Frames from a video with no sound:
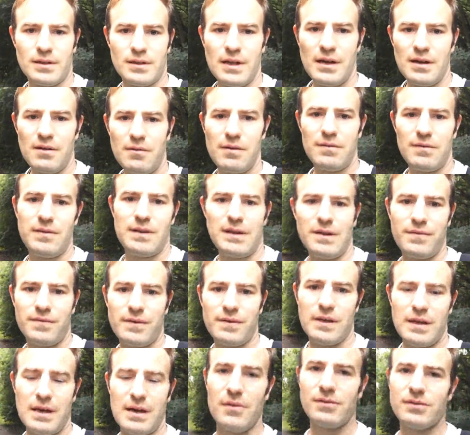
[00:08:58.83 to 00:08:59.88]
now we've left
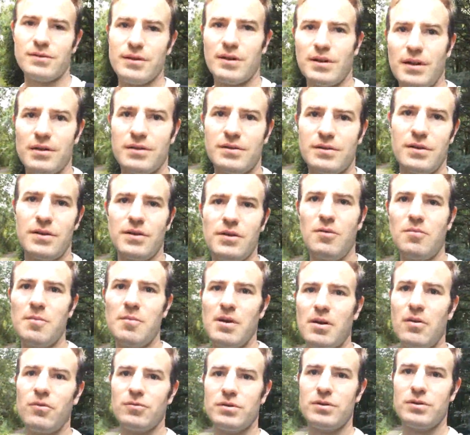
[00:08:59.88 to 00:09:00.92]
the outskirts of New
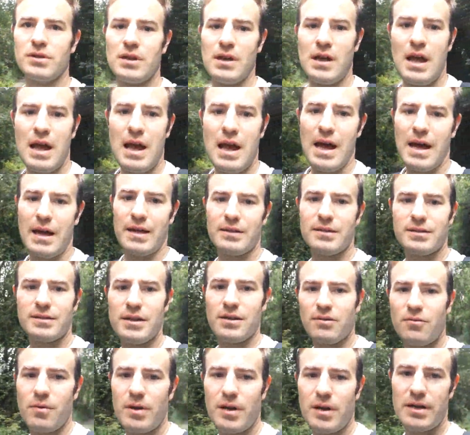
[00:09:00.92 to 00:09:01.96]
Mills and
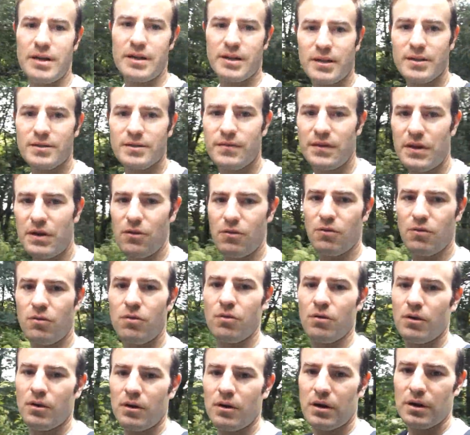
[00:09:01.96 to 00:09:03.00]
it really does feel,
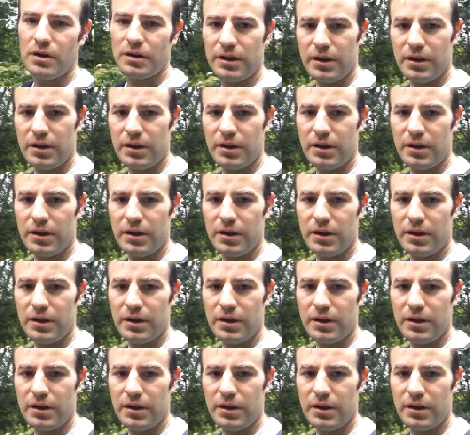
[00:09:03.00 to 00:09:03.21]
you